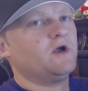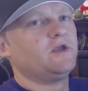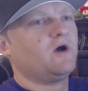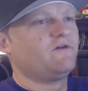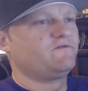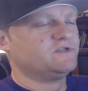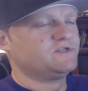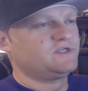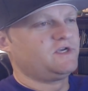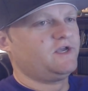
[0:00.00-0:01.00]
you often
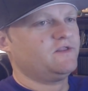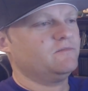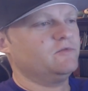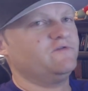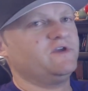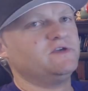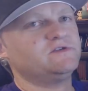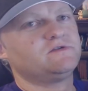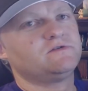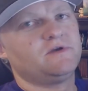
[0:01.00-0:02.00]
see in the
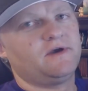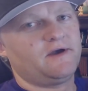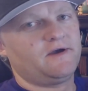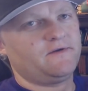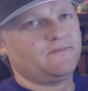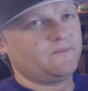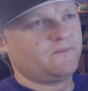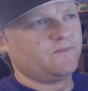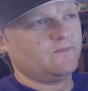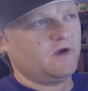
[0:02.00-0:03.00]
movies, um...
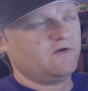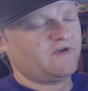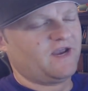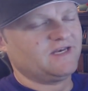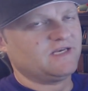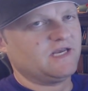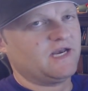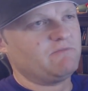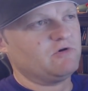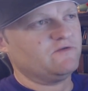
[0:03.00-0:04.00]
of any
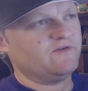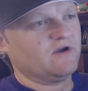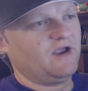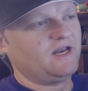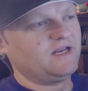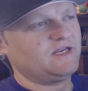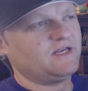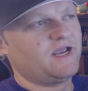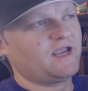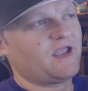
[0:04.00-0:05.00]
D-Day movie or any
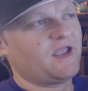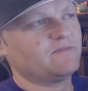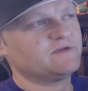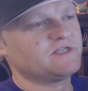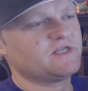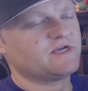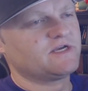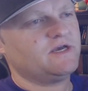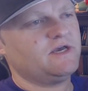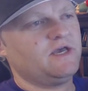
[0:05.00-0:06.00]
D-Day game is
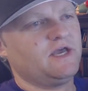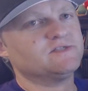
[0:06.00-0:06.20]
the is the